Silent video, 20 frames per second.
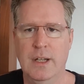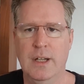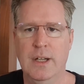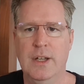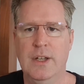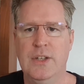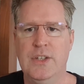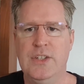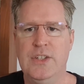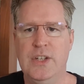
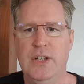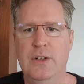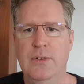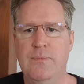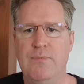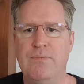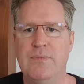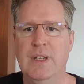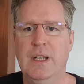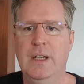
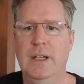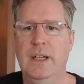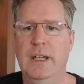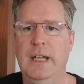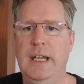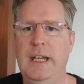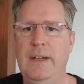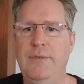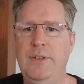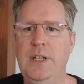So
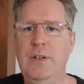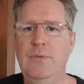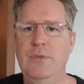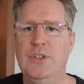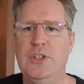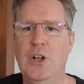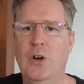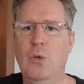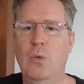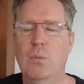if you
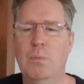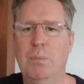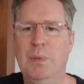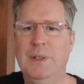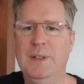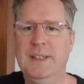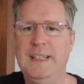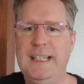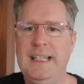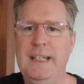don't
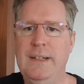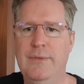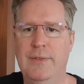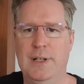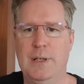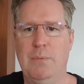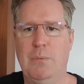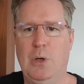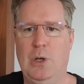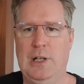believe in
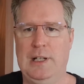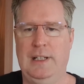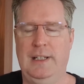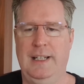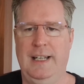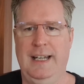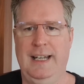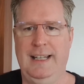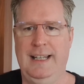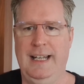a model
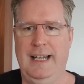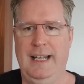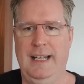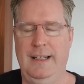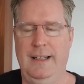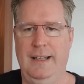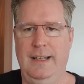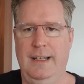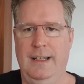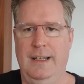like that,
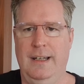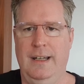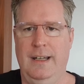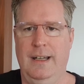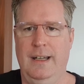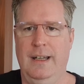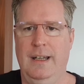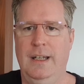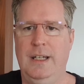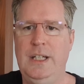
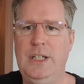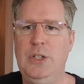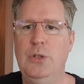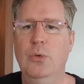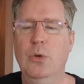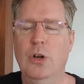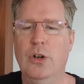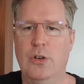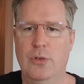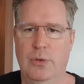
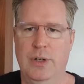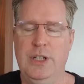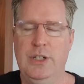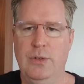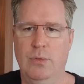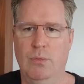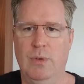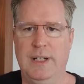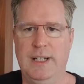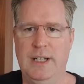you are going
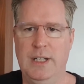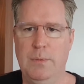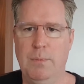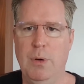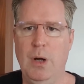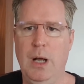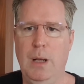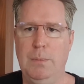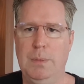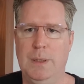to run into
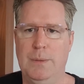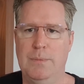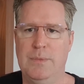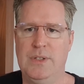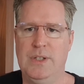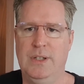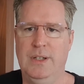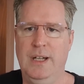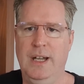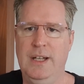
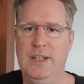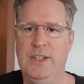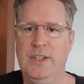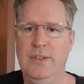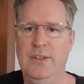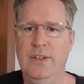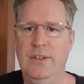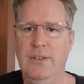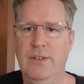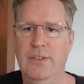problems. And so
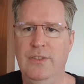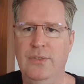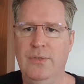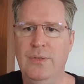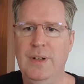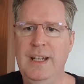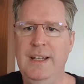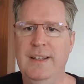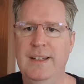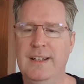there are
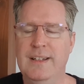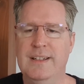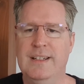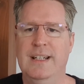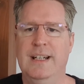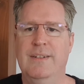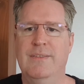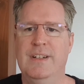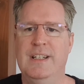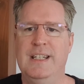three things
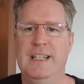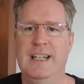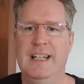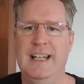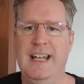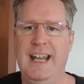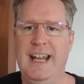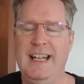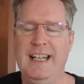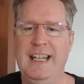that I would say
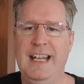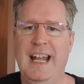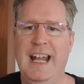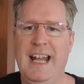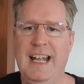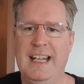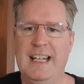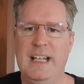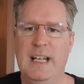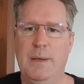to any
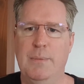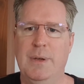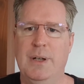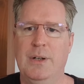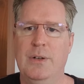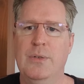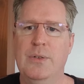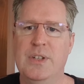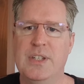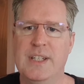academic
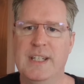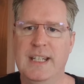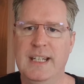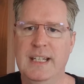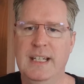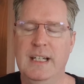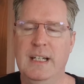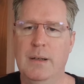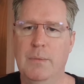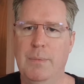who's
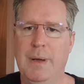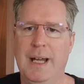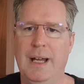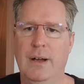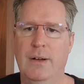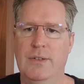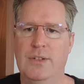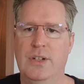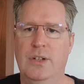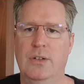thinking
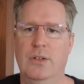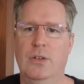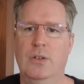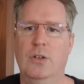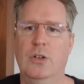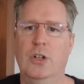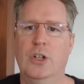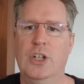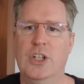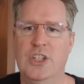about
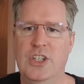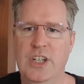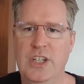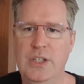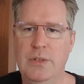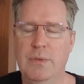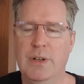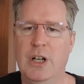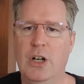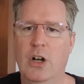
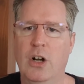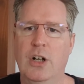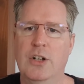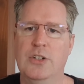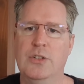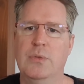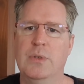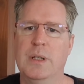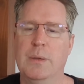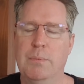continuing on,
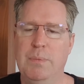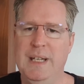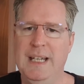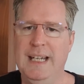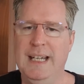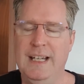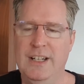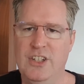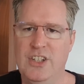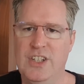doing a
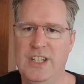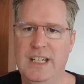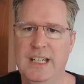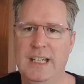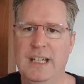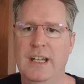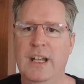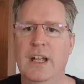PhD,